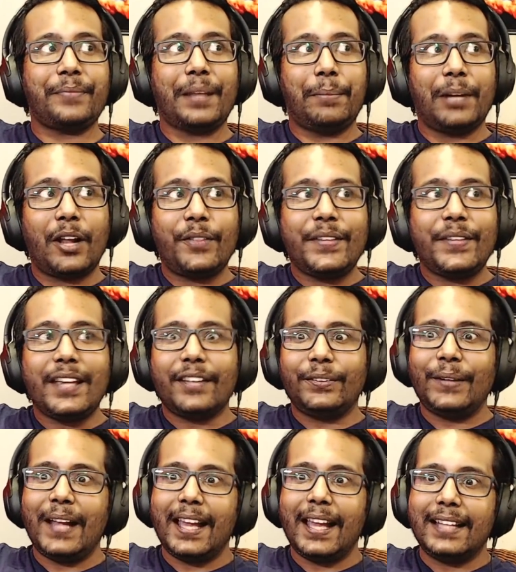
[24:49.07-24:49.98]
But on the
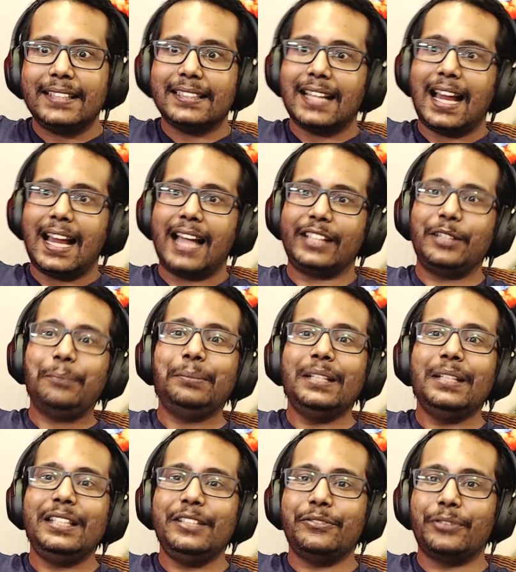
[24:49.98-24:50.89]
other hand, I
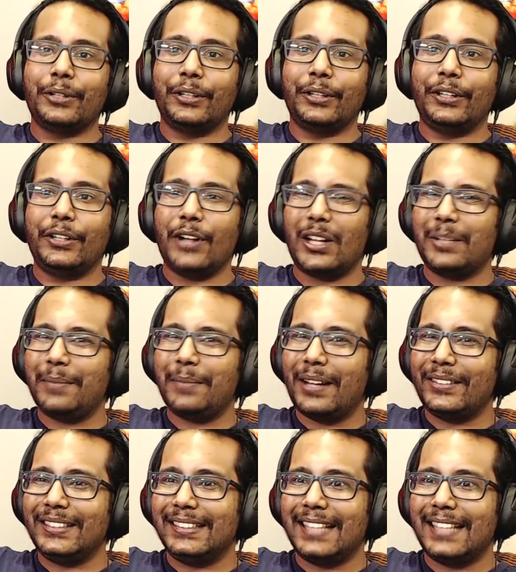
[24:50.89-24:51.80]
completely forgot
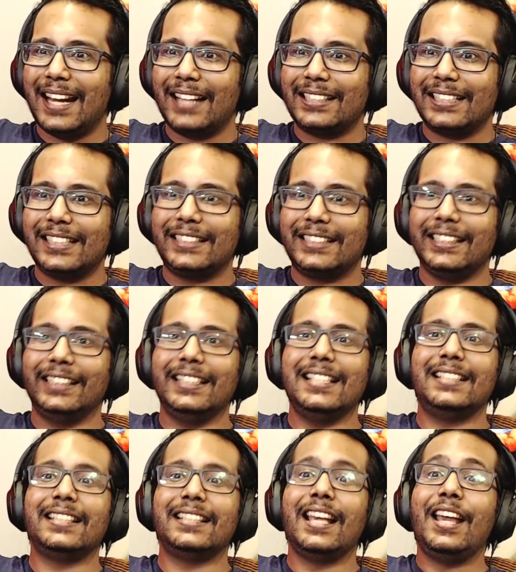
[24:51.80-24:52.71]
about his character till
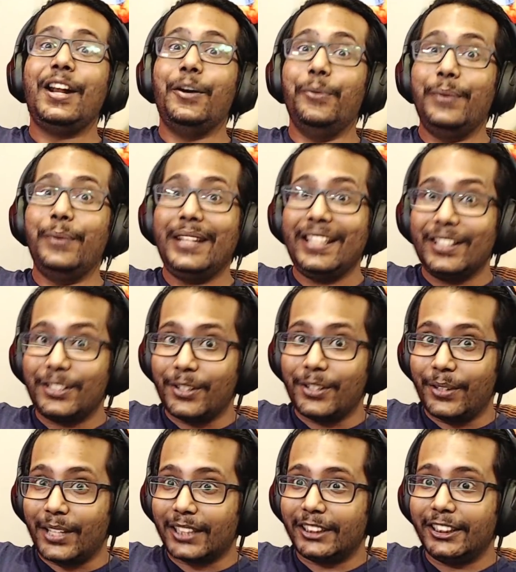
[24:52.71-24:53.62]
his
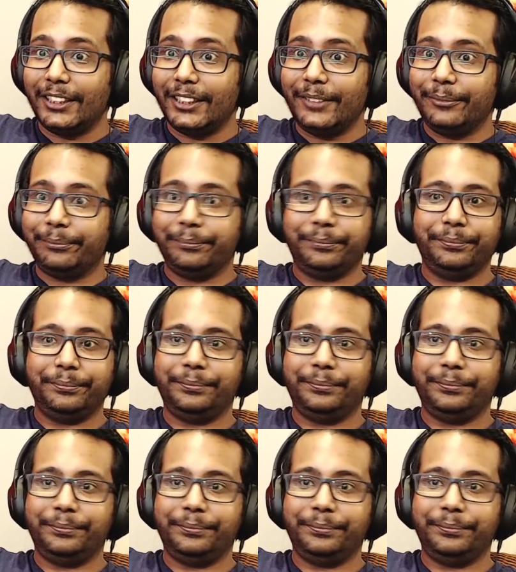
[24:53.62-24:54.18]
reintroduction.